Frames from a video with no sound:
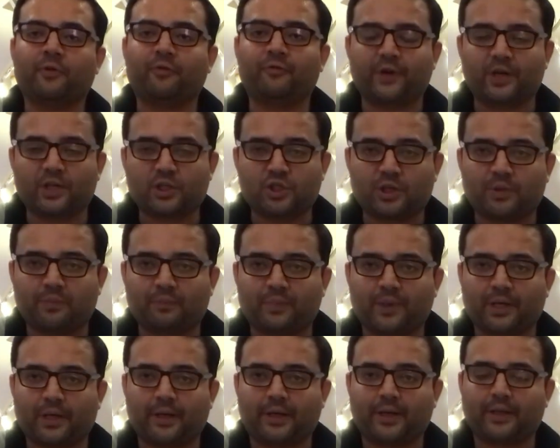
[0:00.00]
French
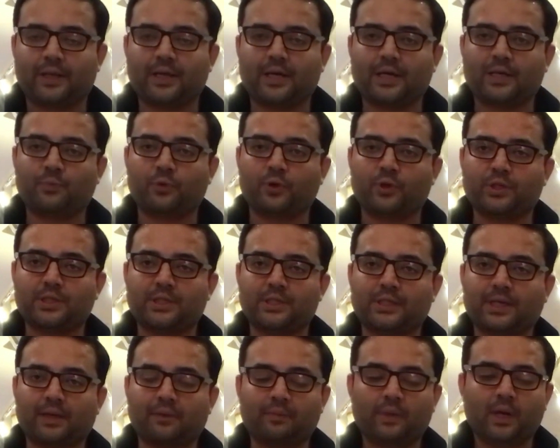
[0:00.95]
Empire at that point in
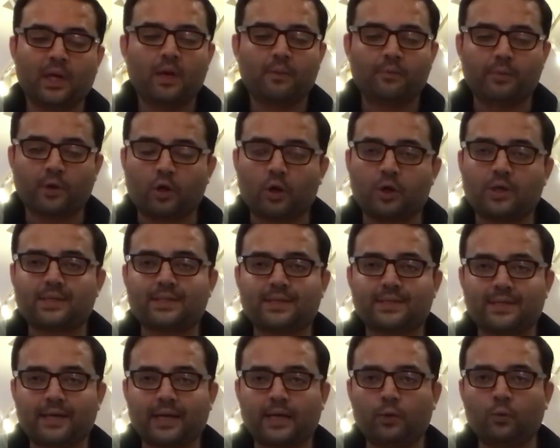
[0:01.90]
time. Because the
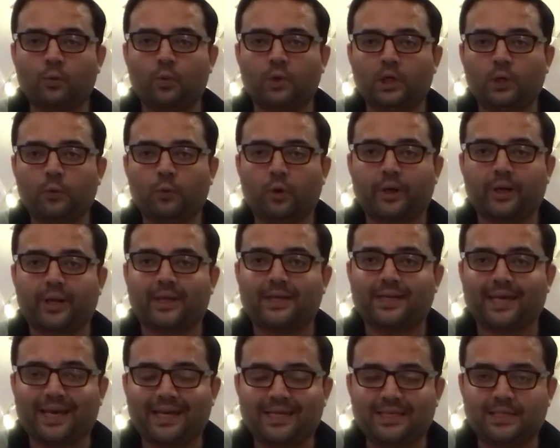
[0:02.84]
Second World War had
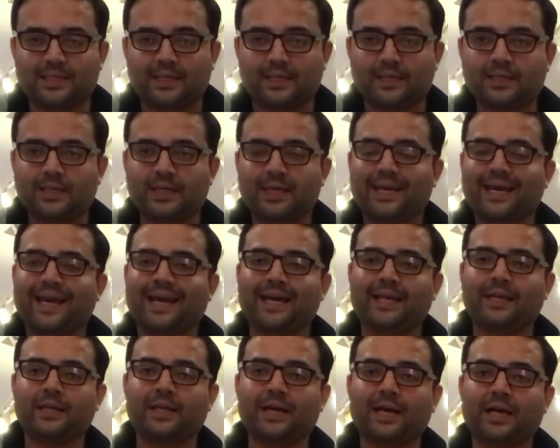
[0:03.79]
ended,
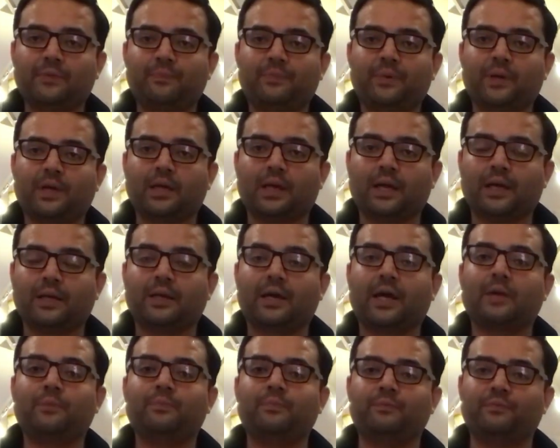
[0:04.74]
and it had
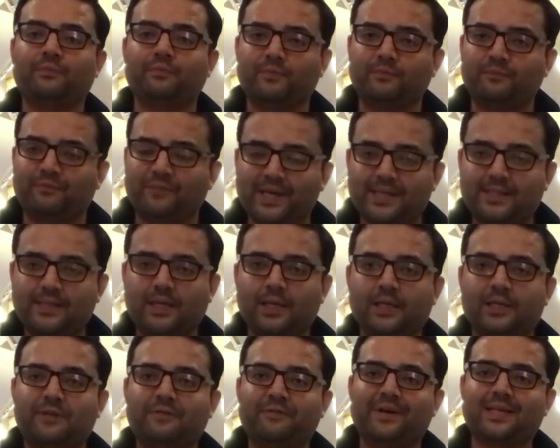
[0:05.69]

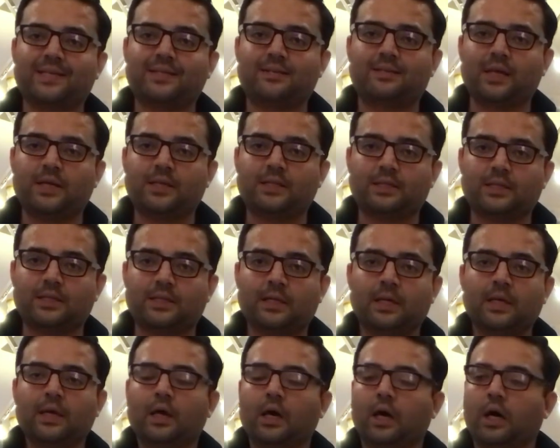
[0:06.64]
basically devastated
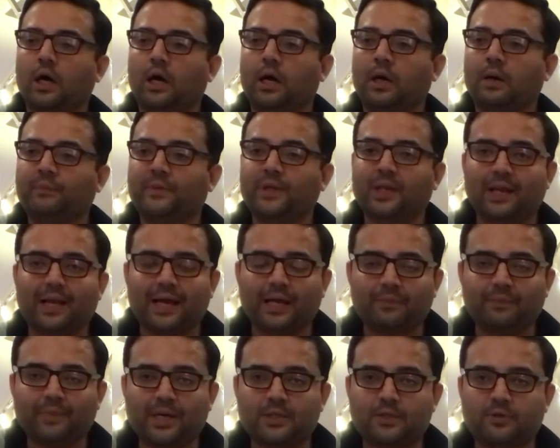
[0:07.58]
the
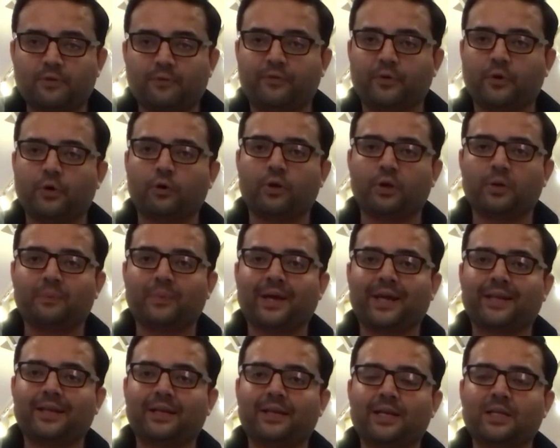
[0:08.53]
landmass of Europe,
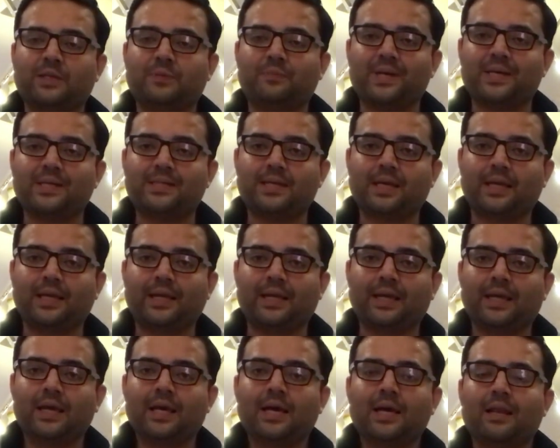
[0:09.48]
and it had
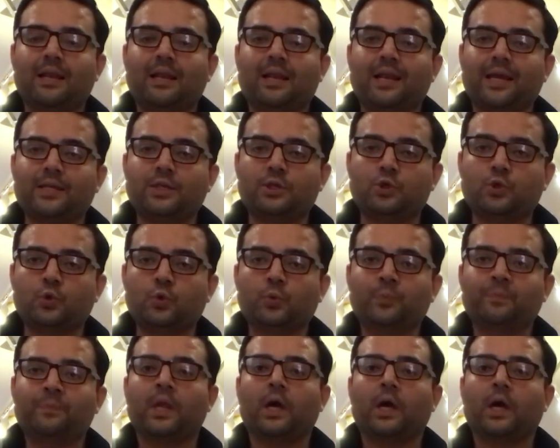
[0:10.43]
basically led to